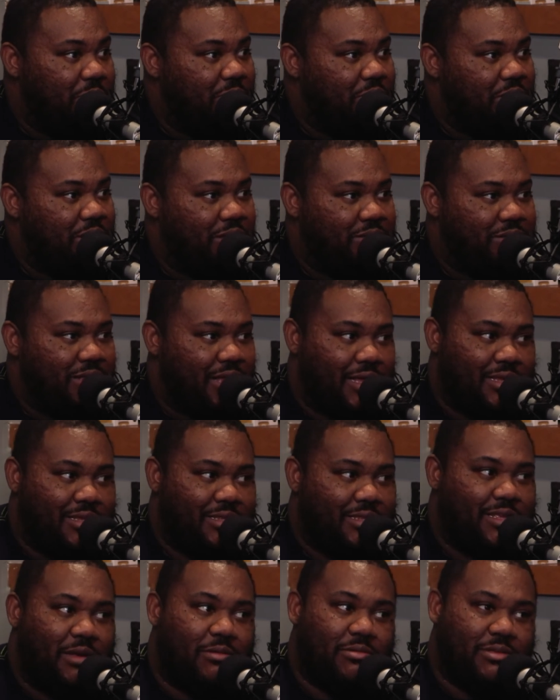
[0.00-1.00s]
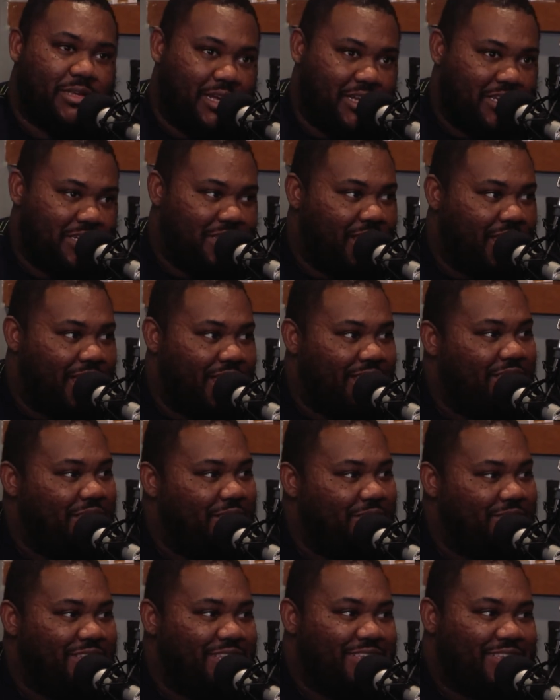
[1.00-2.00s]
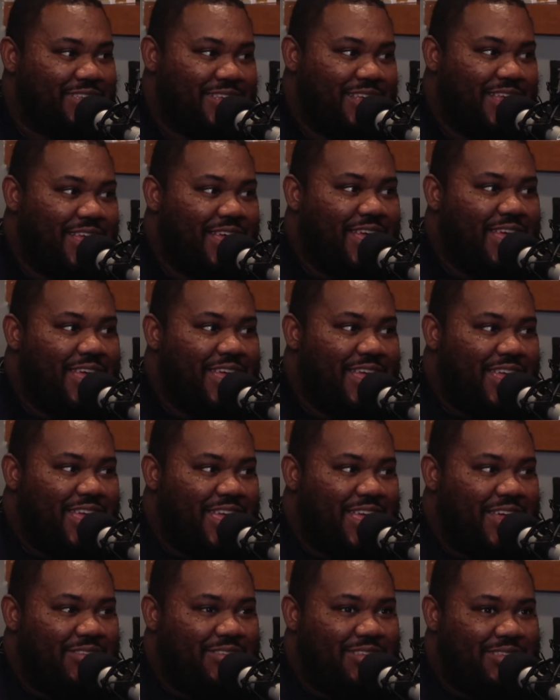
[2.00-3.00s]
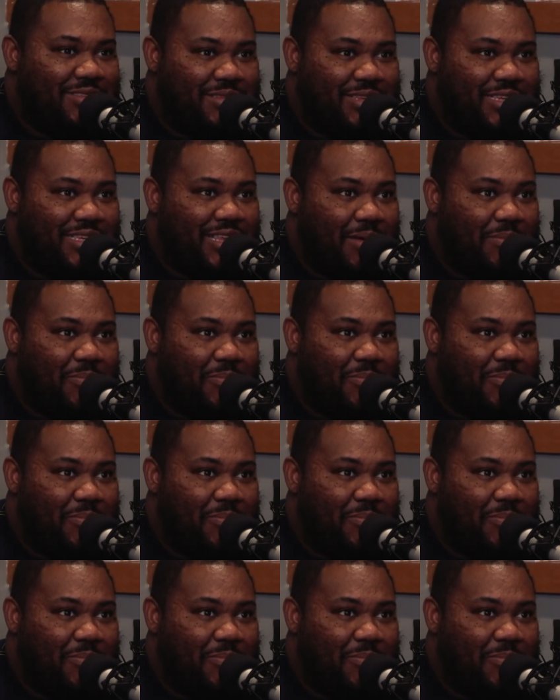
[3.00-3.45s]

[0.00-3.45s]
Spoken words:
it's like, don't touch that. It's just like,